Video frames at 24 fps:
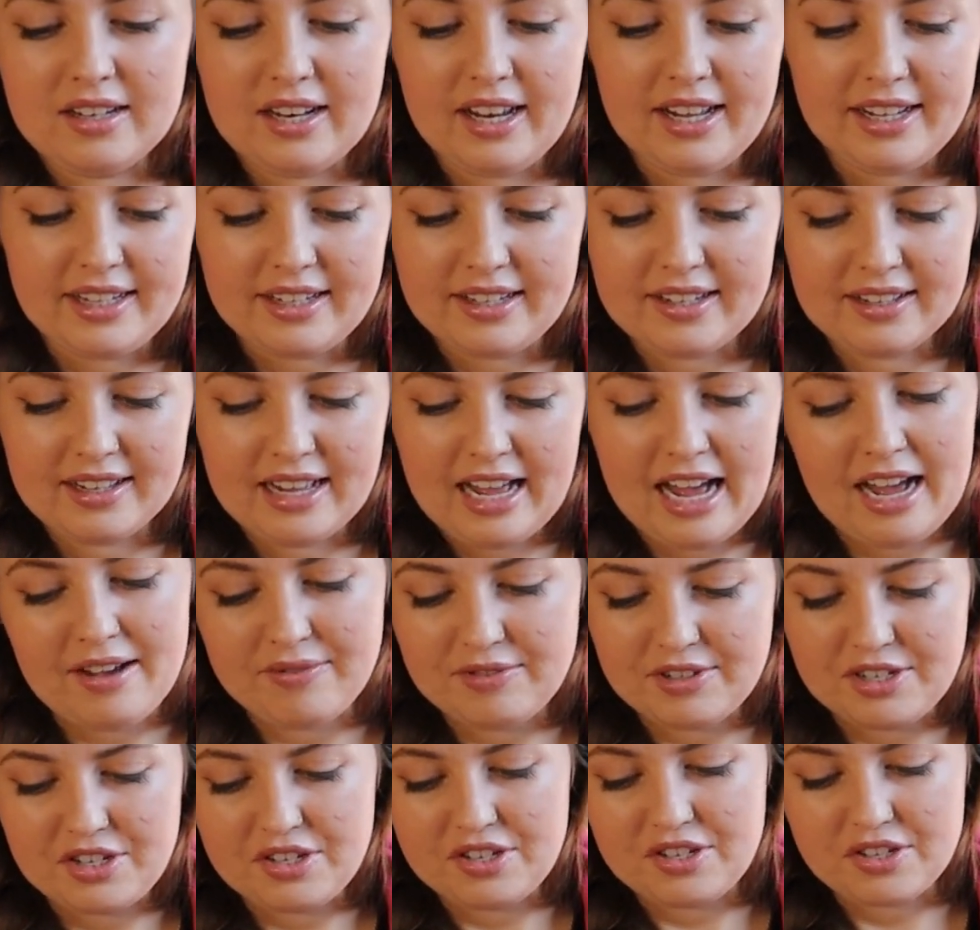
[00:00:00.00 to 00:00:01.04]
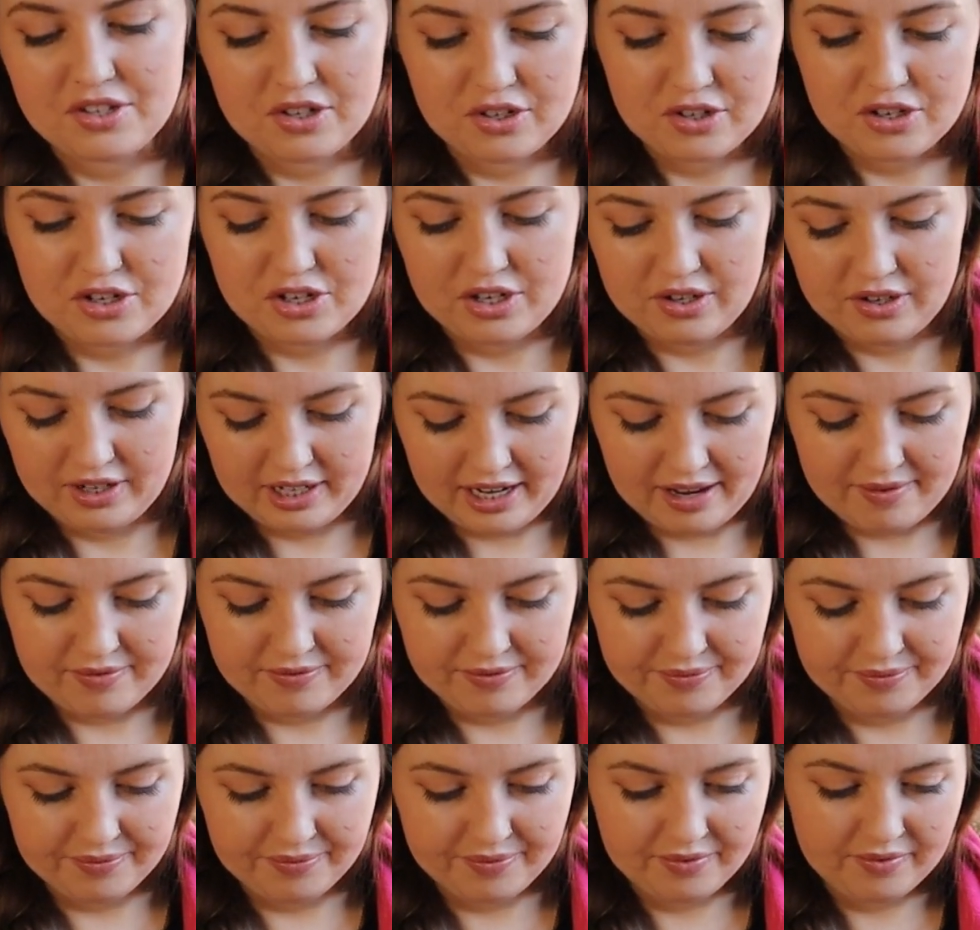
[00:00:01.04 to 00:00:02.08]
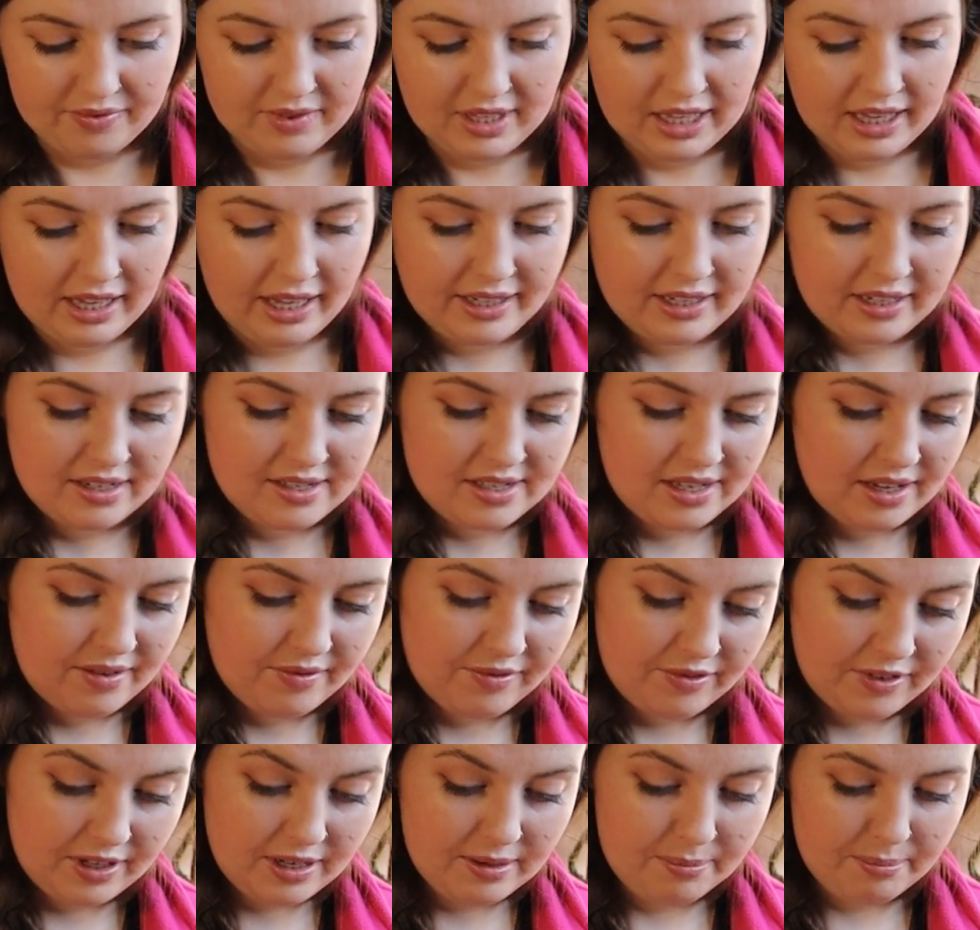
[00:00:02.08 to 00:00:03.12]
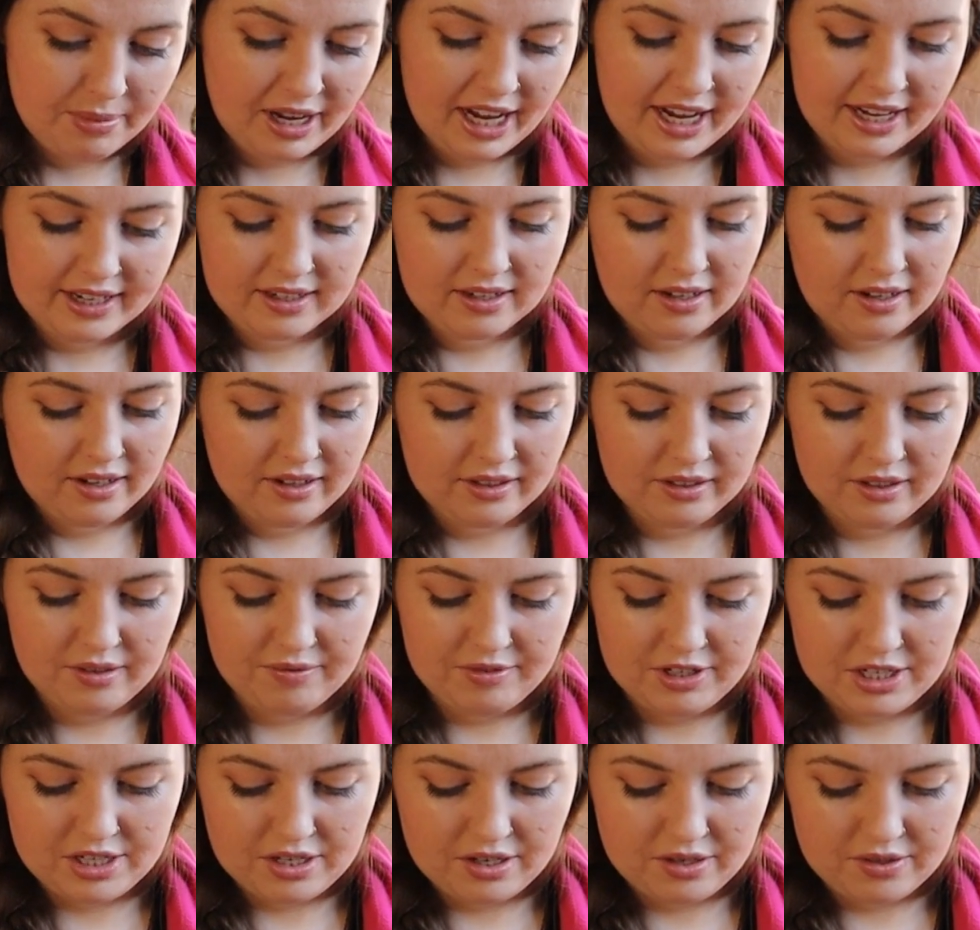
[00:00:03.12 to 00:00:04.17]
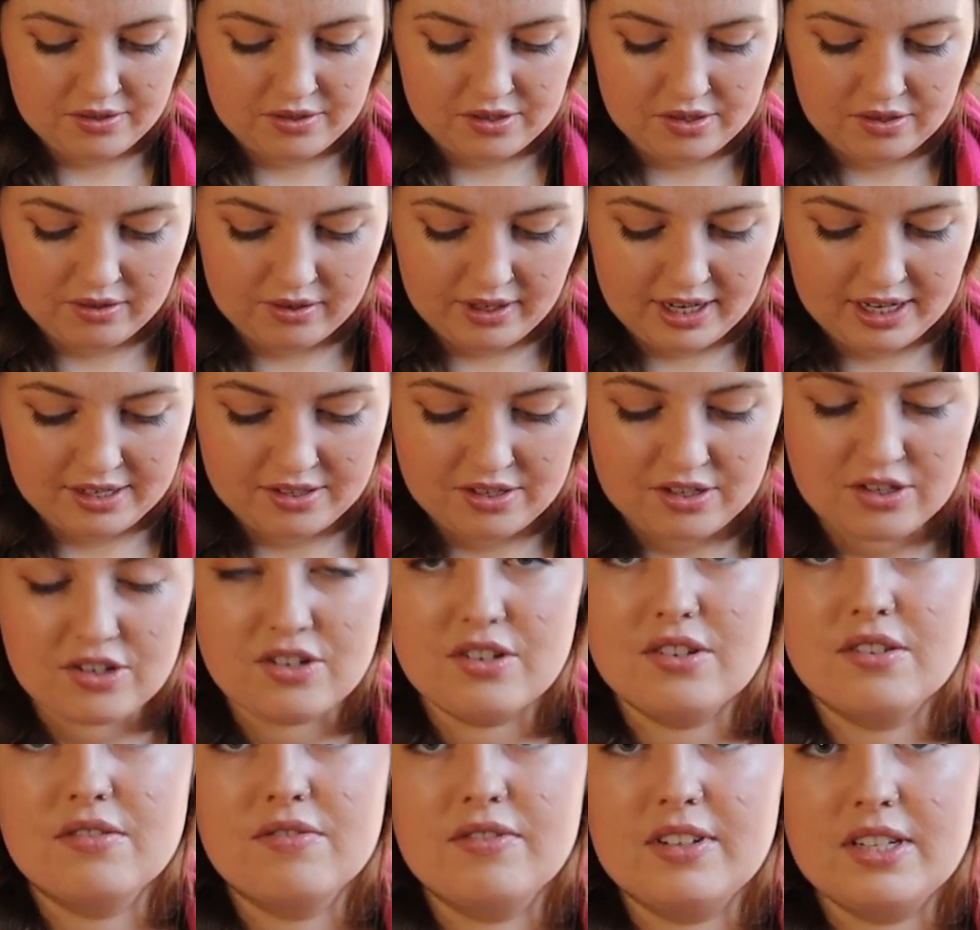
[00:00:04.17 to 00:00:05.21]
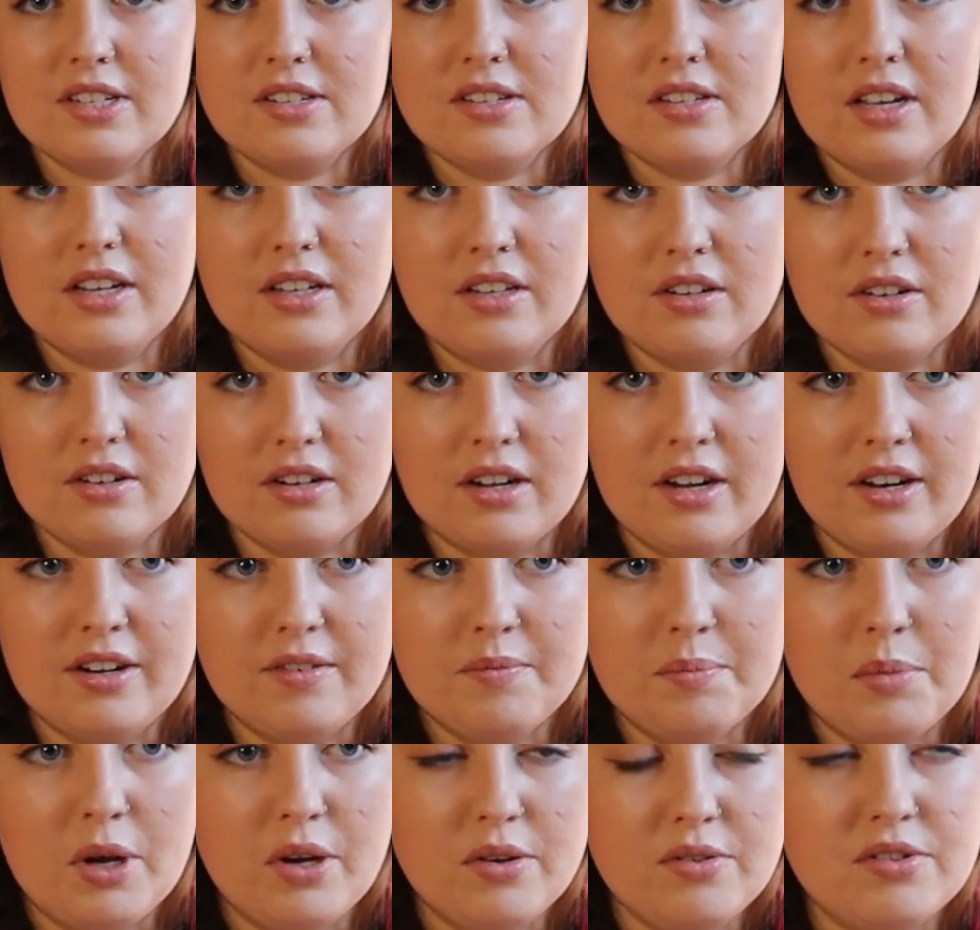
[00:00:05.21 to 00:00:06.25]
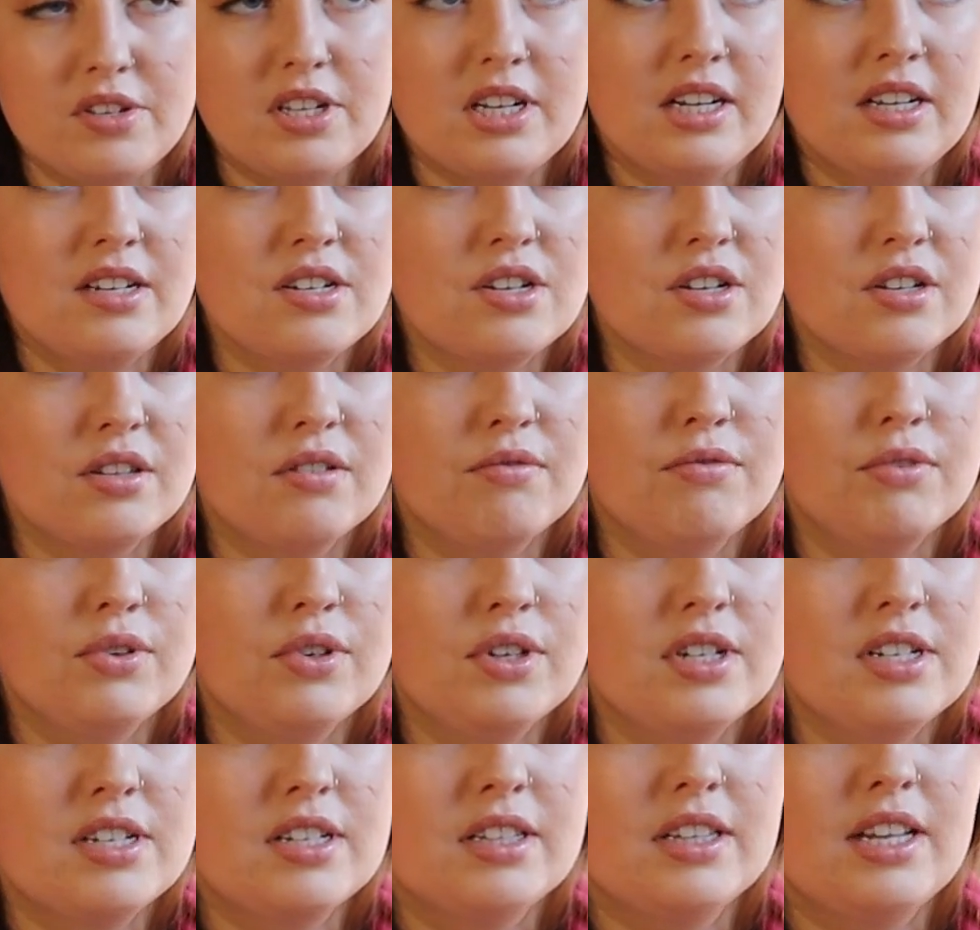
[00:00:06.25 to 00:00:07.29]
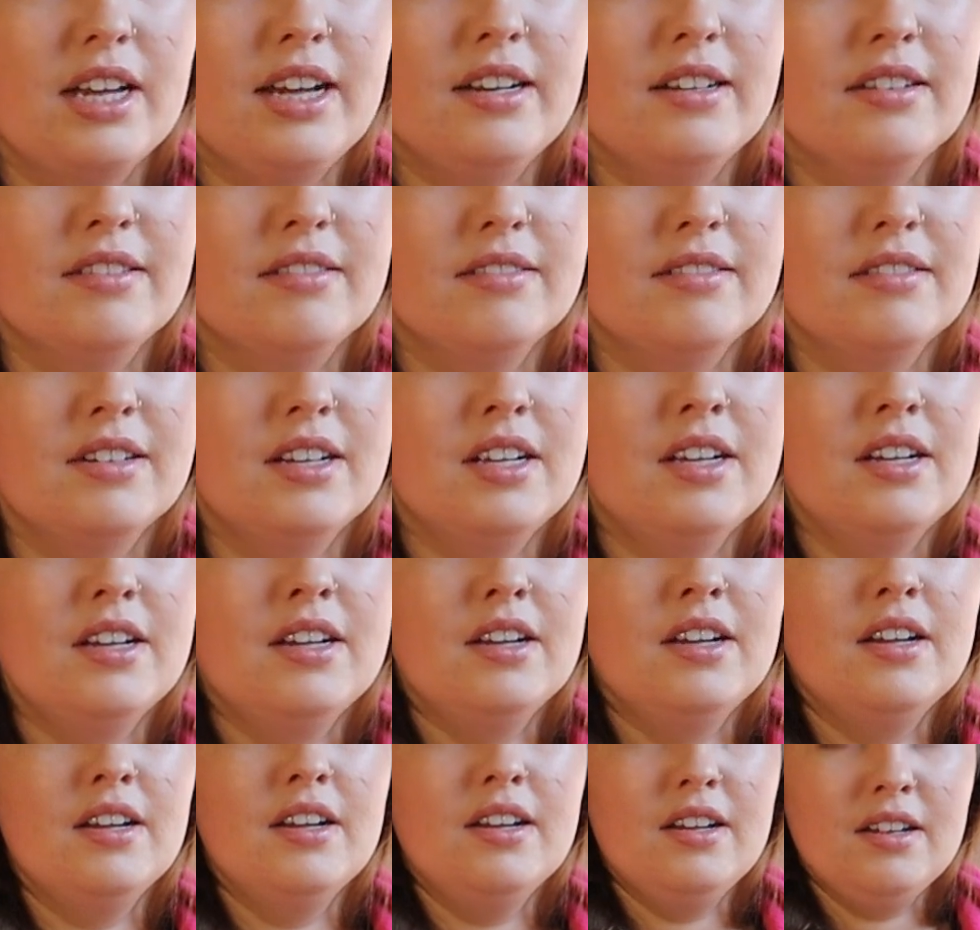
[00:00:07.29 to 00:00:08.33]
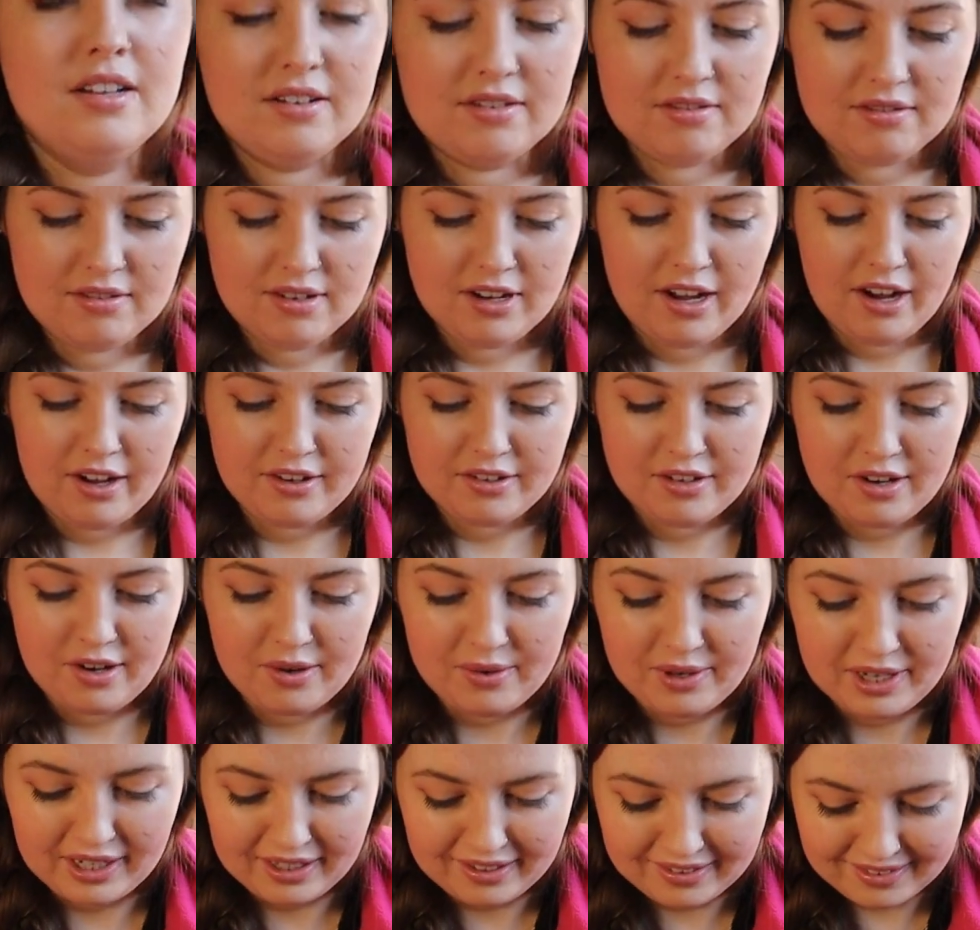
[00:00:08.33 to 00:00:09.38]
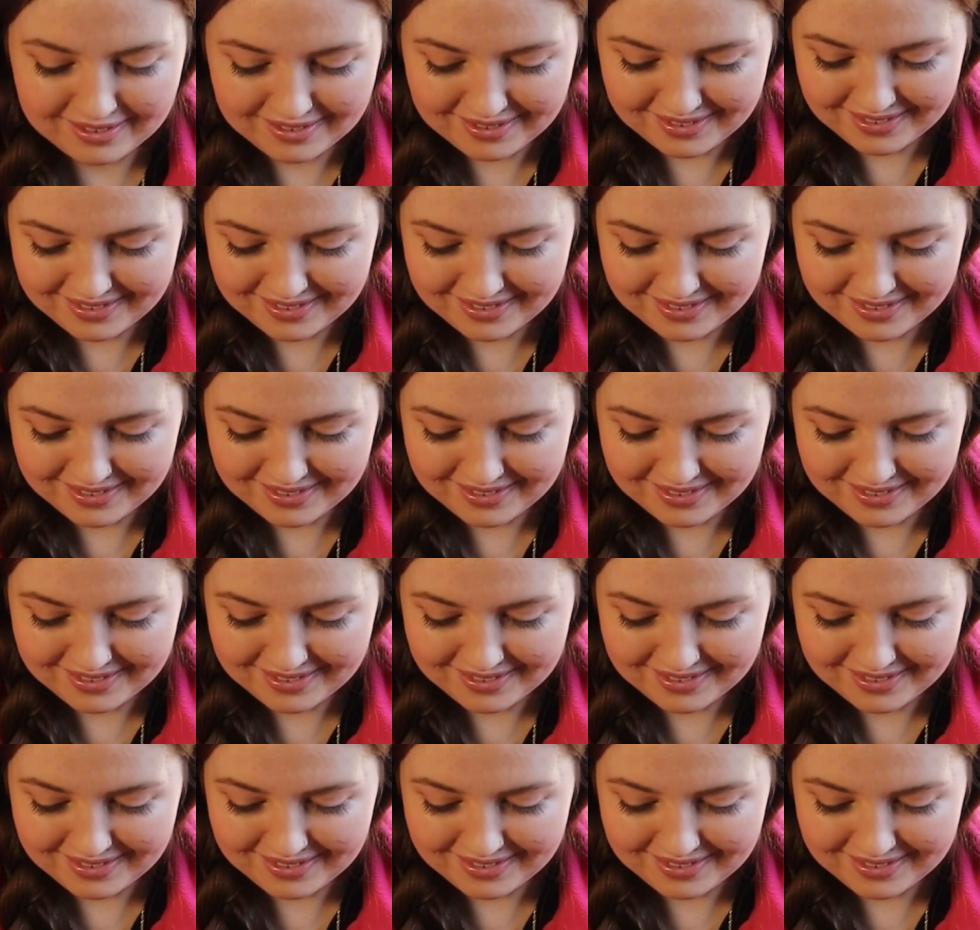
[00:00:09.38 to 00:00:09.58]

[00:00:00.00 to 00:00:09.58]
like have a discussion or get, like I said, feedback on the videos, or else it just feels like you're kind of posting into the void and then not knowing